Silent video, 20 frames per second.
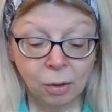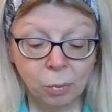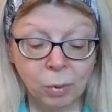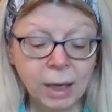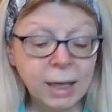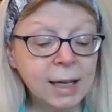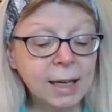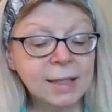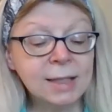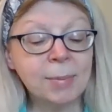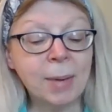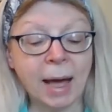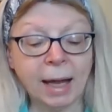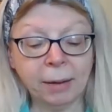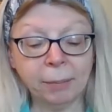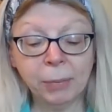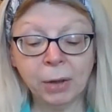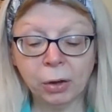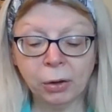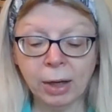"Why, yes,
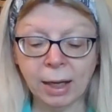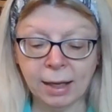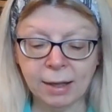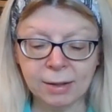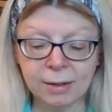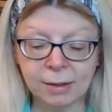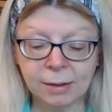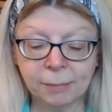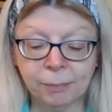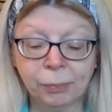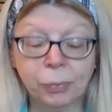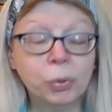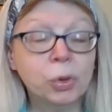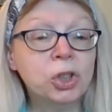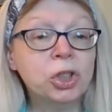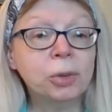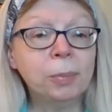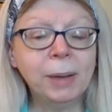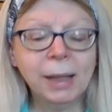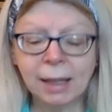madam, there is.
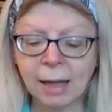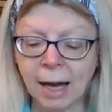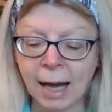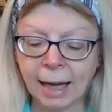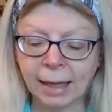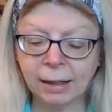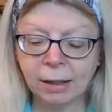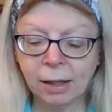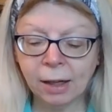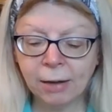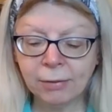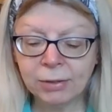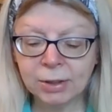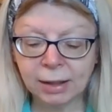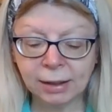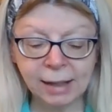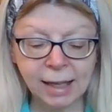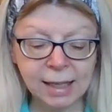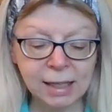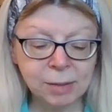Would you be kind enough
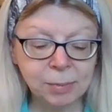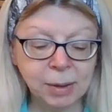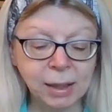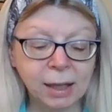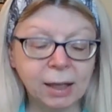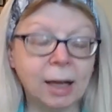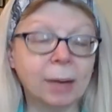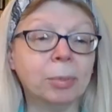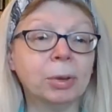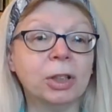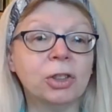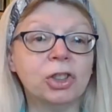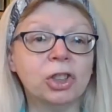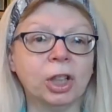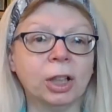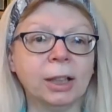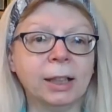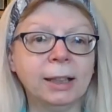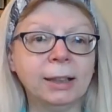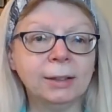to lend me a couple of
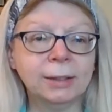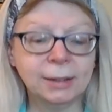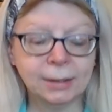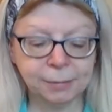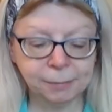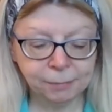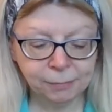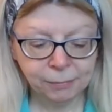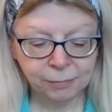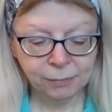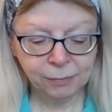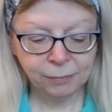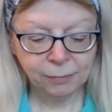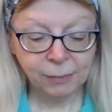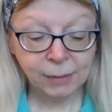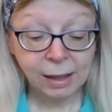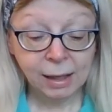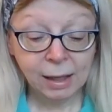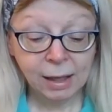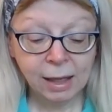shillings?"
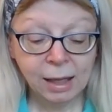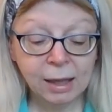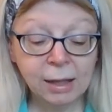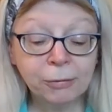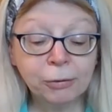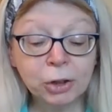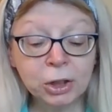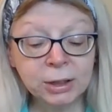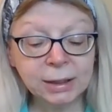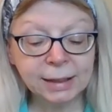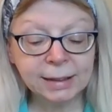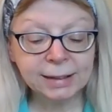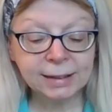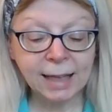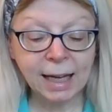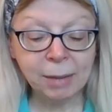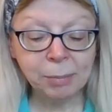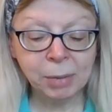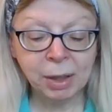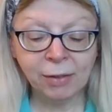In the first
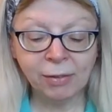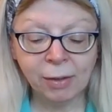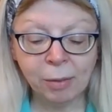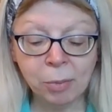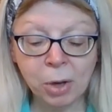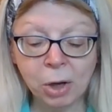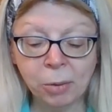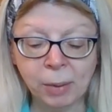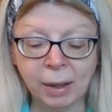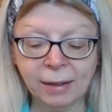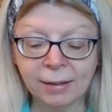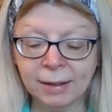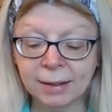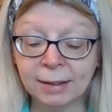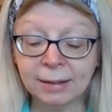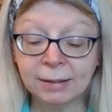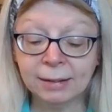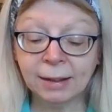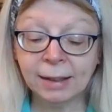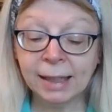excitement of the moment, the
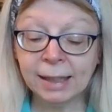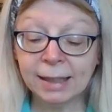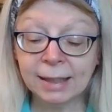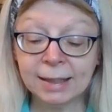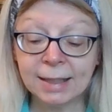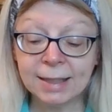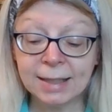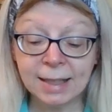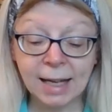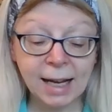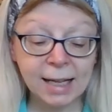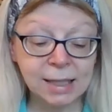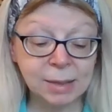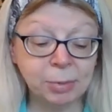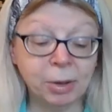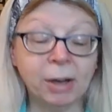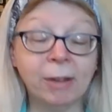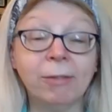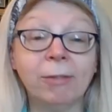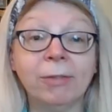lady decides
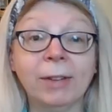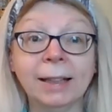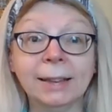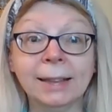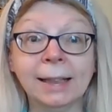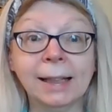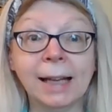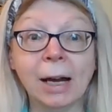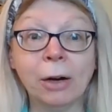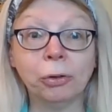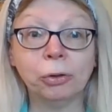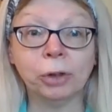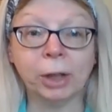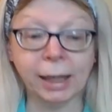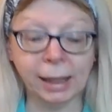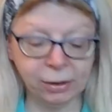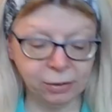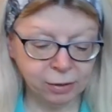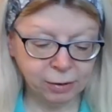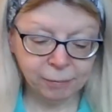upon fainting
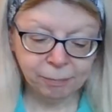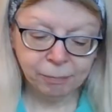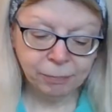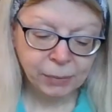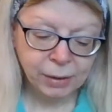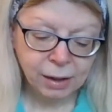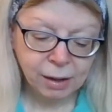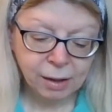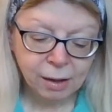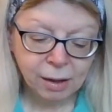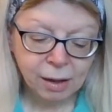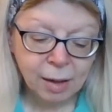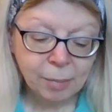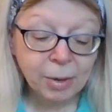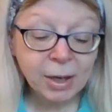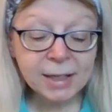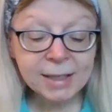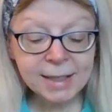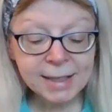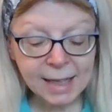outright.
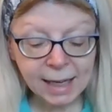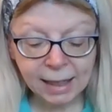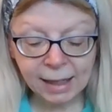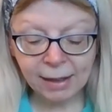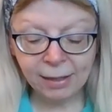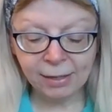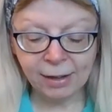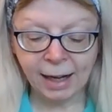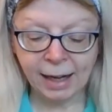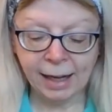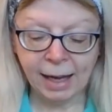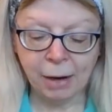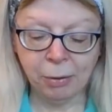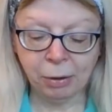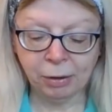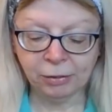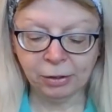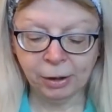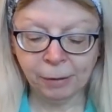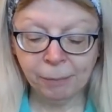Upon second thought,
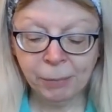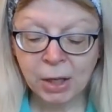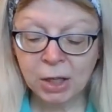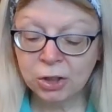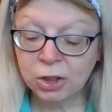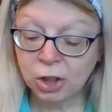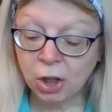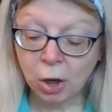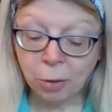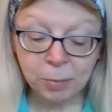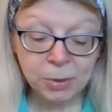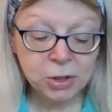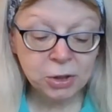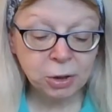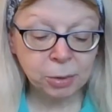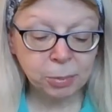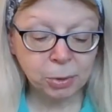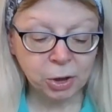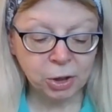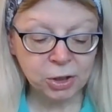however, she opens
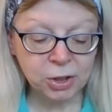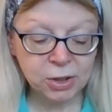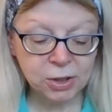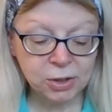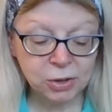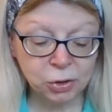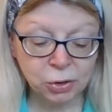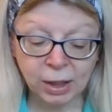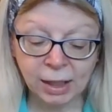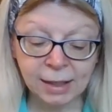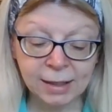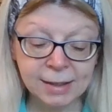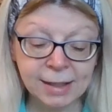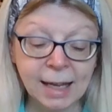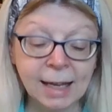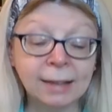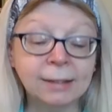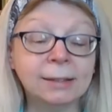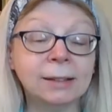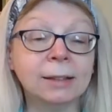her purse strings
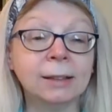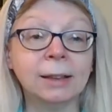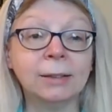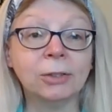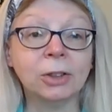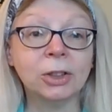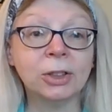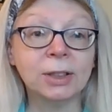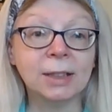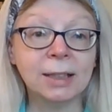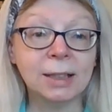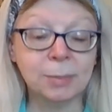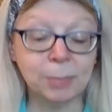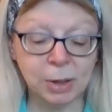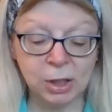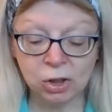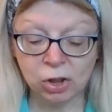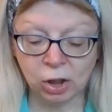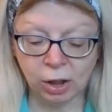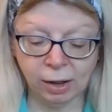and delivers the
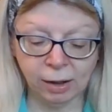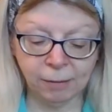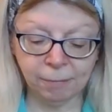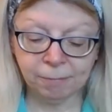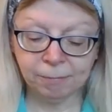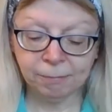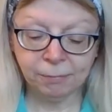specie.